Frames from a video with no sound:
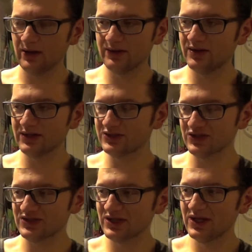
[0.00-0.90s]

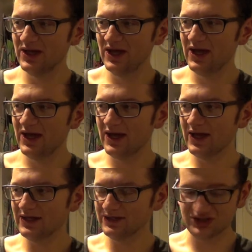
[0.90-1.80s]
it
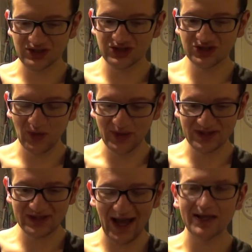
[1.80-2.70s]
is just so
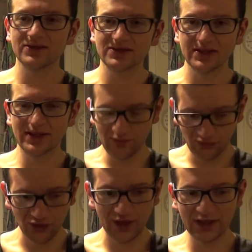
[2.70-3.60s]
intense. It
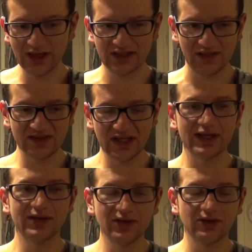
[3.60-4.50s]
really is. I've
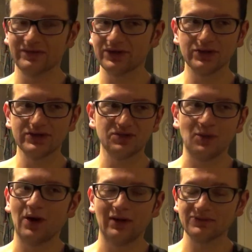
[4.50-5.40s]
said it in the other videos as
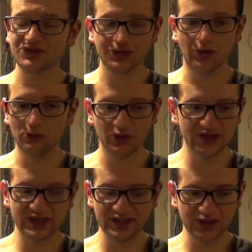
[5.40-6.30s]
well, I'm sure, but
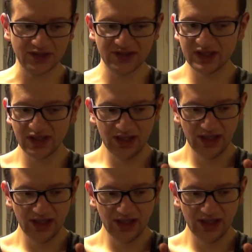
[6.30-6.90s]
this is just,